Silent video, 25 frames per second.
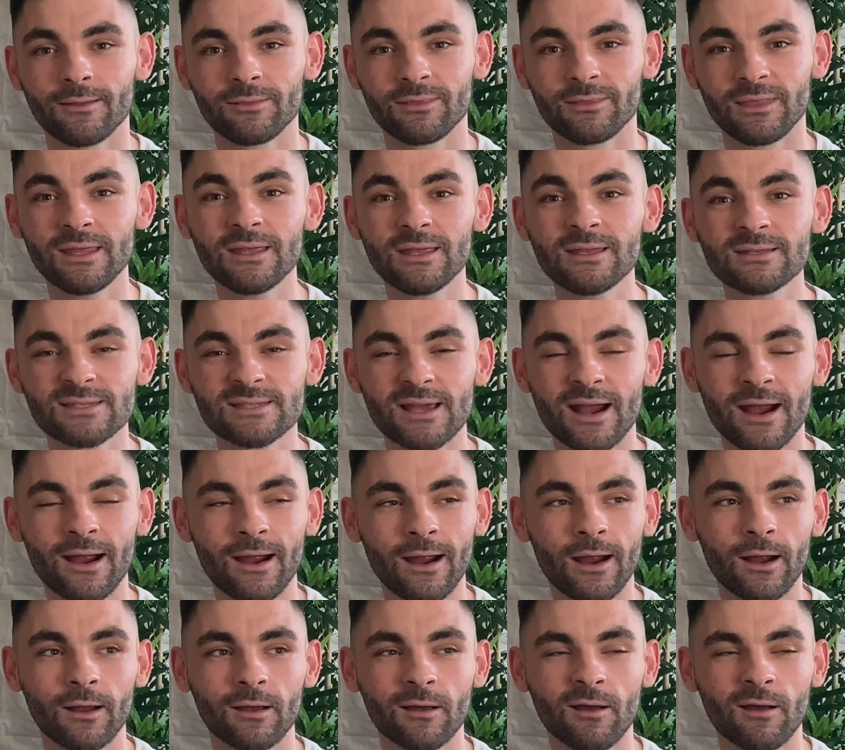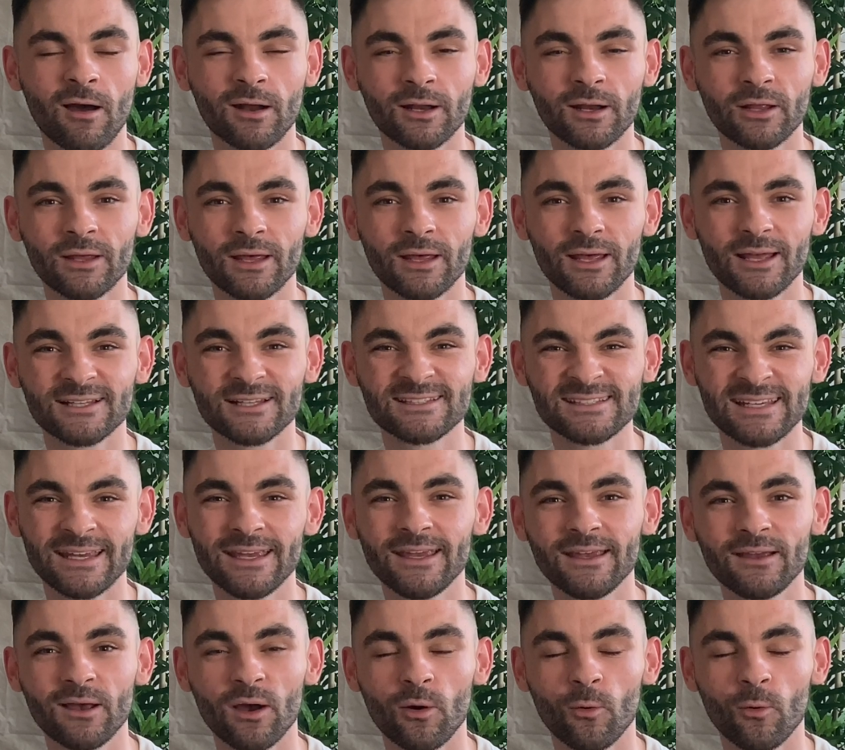these are kind of a
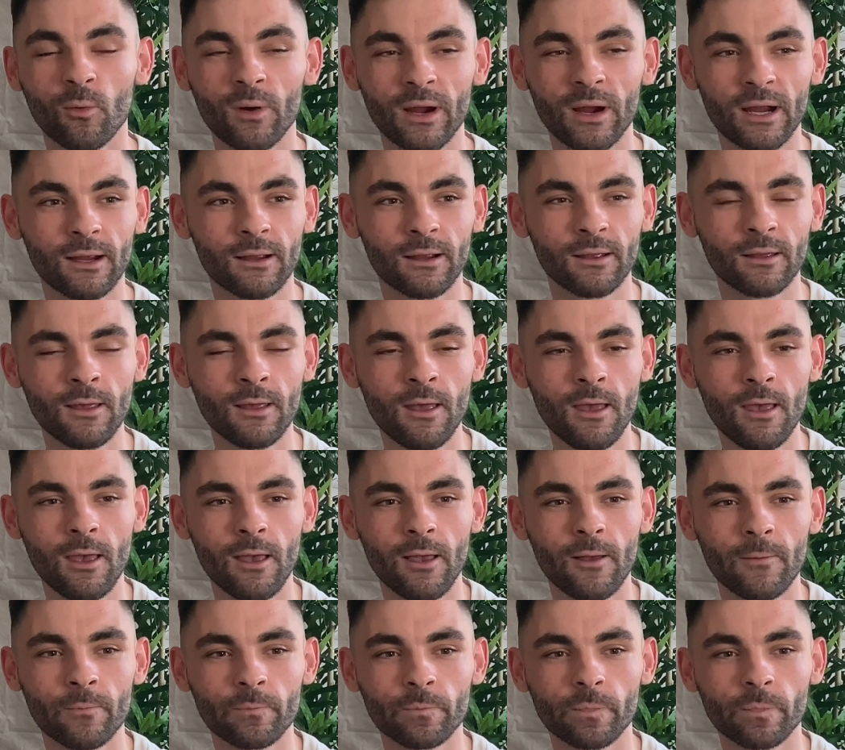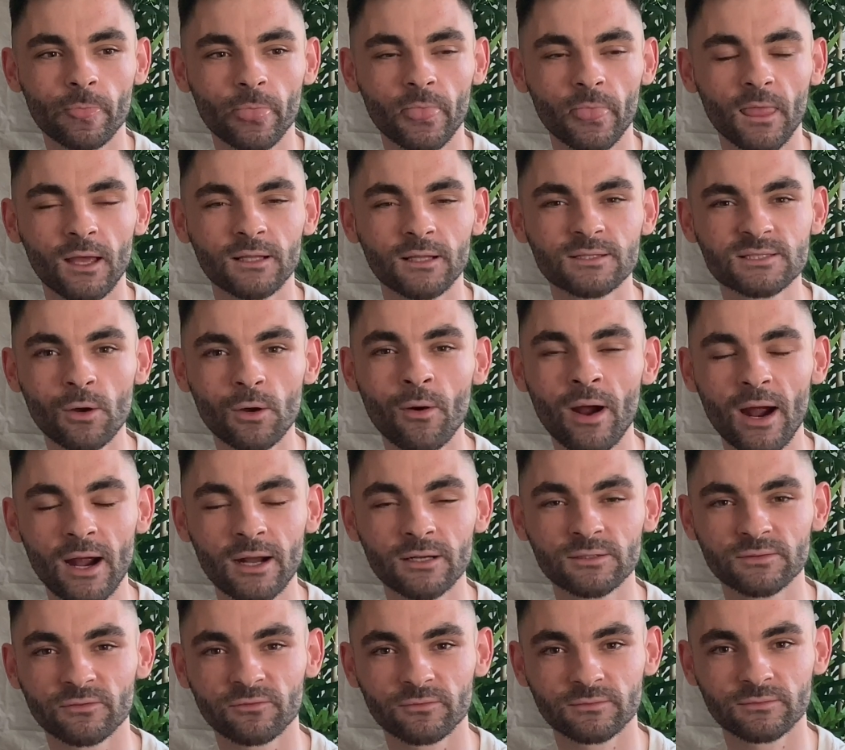thing where it's so
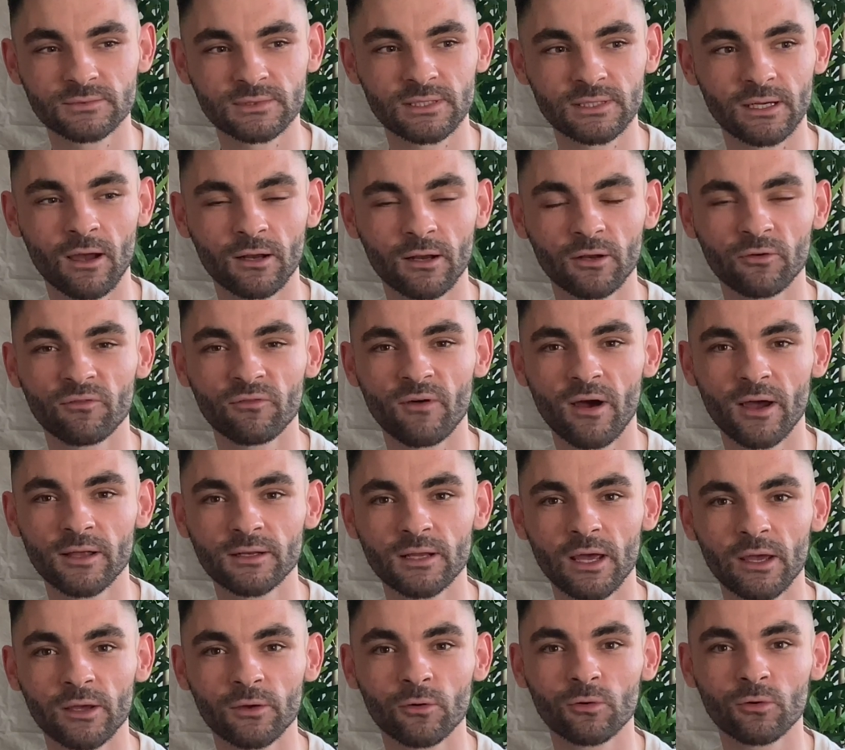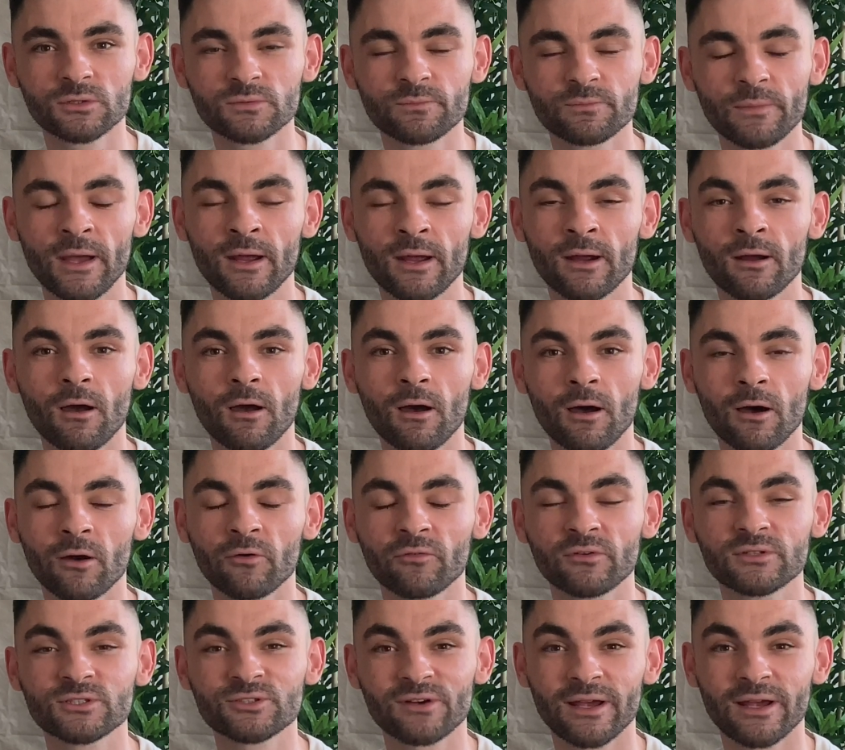hard to kind of find a good pair
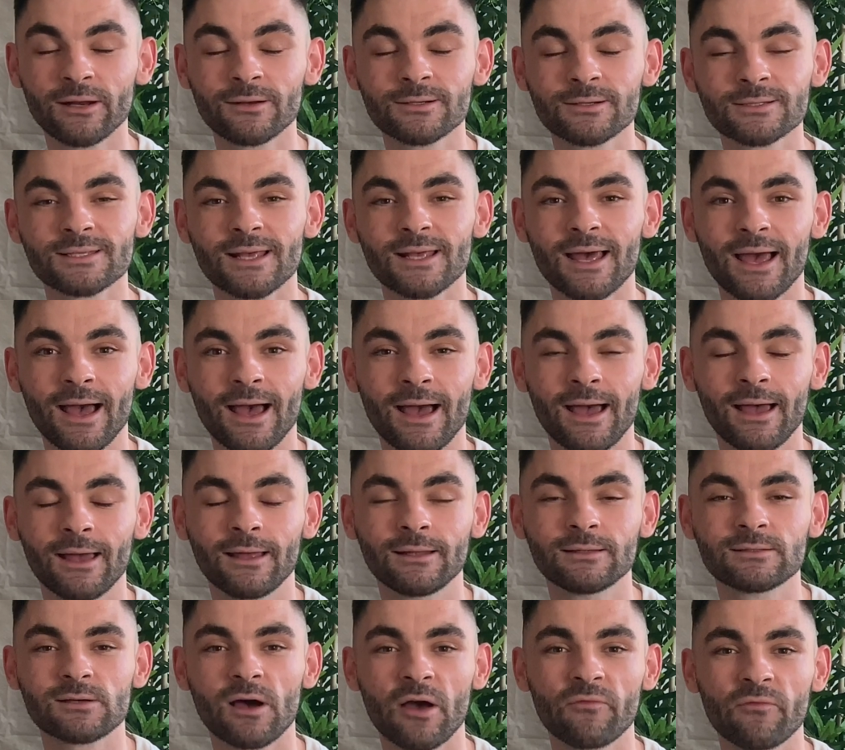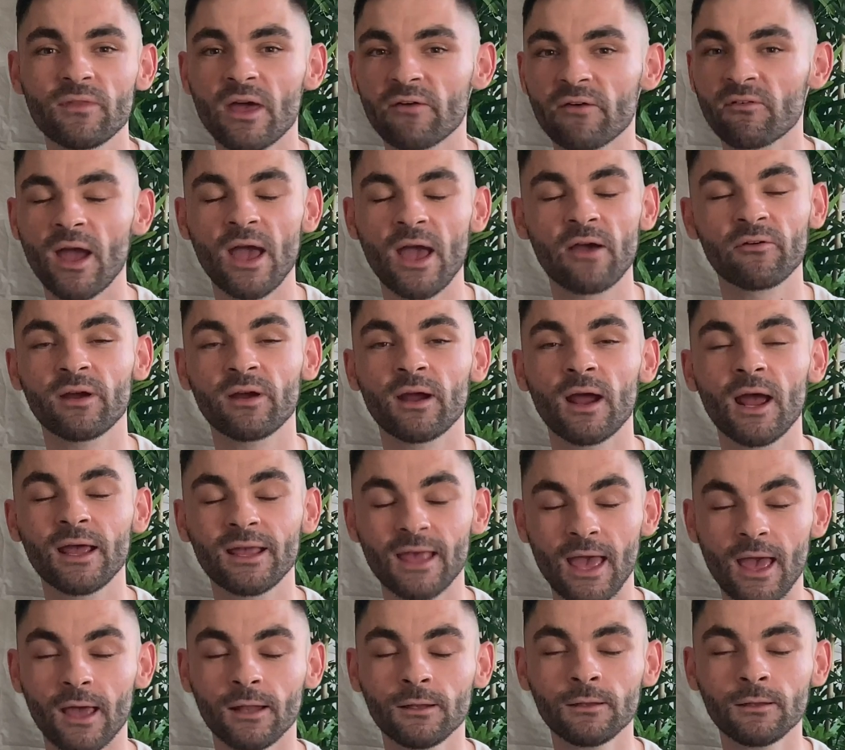of trainers, and I've never ever
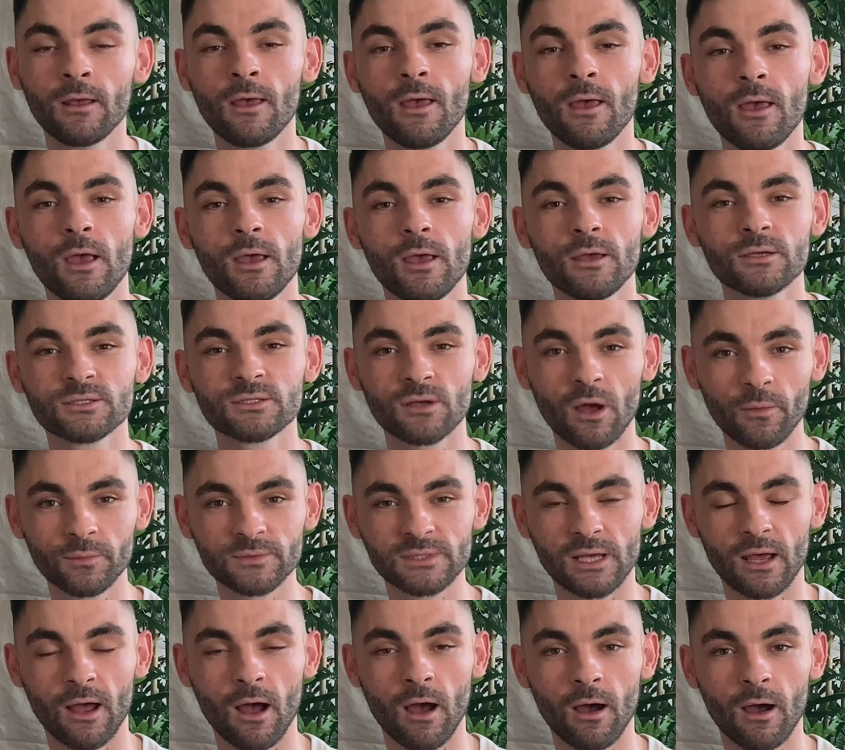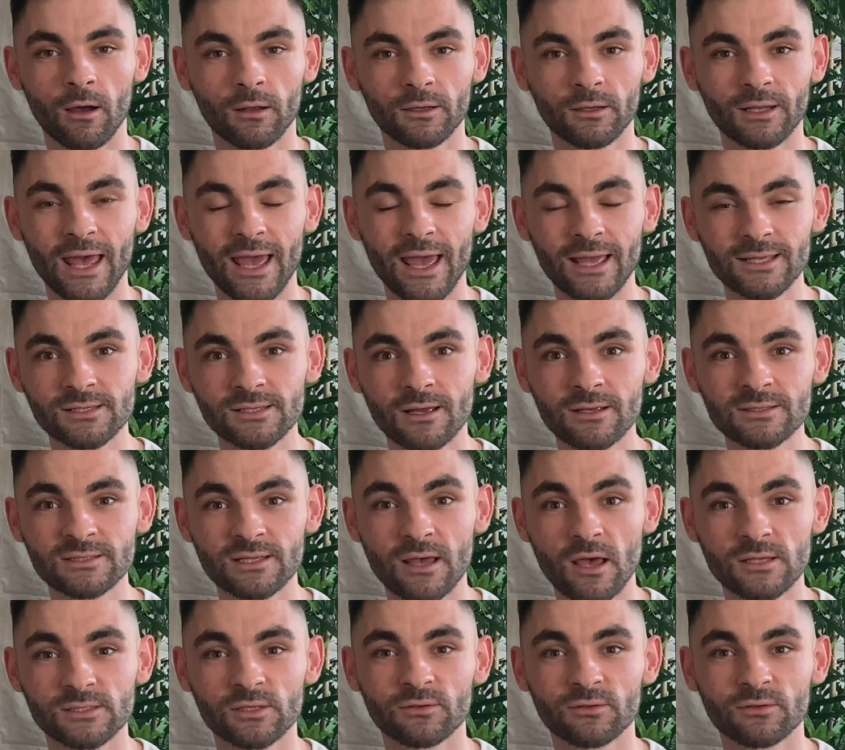again shopped on Asos.